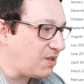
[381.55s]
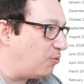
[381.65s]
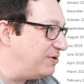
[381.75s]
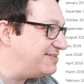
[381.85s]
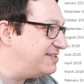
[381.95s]

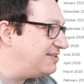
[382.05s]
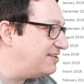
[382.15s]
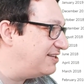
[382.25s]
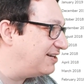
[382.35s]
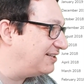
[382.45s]
We see
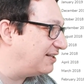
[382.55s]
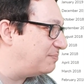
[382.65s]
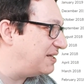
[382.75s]
here that